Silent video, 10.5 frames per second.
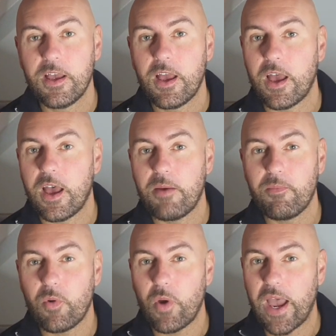
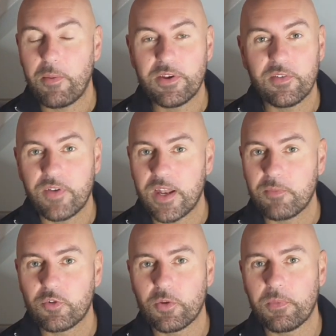how it
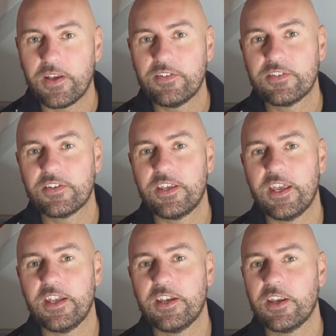develops on my
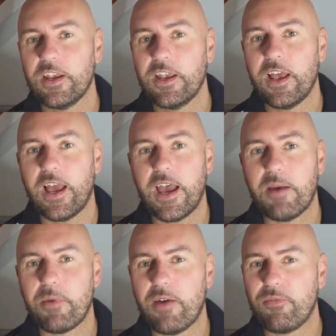skin,
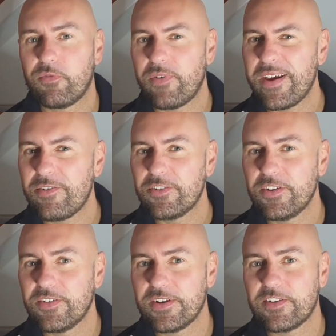and
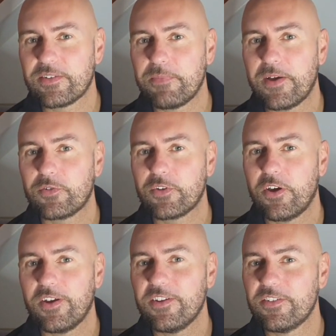fragrances that it smells
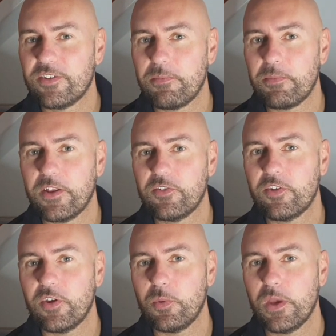kind of similar
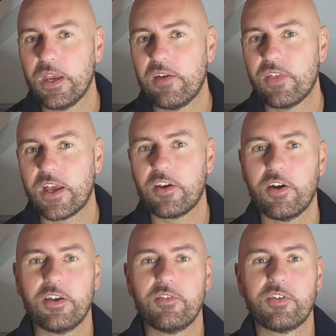to. If that
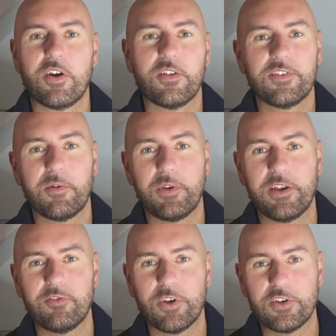kind of content would
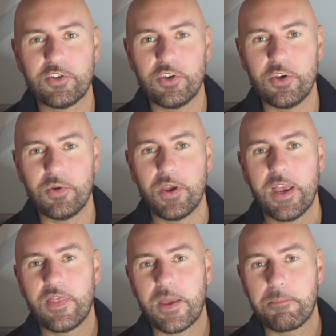interest you,
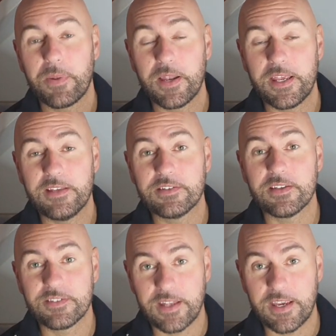then please
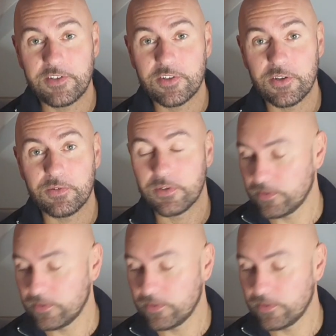stay tuned.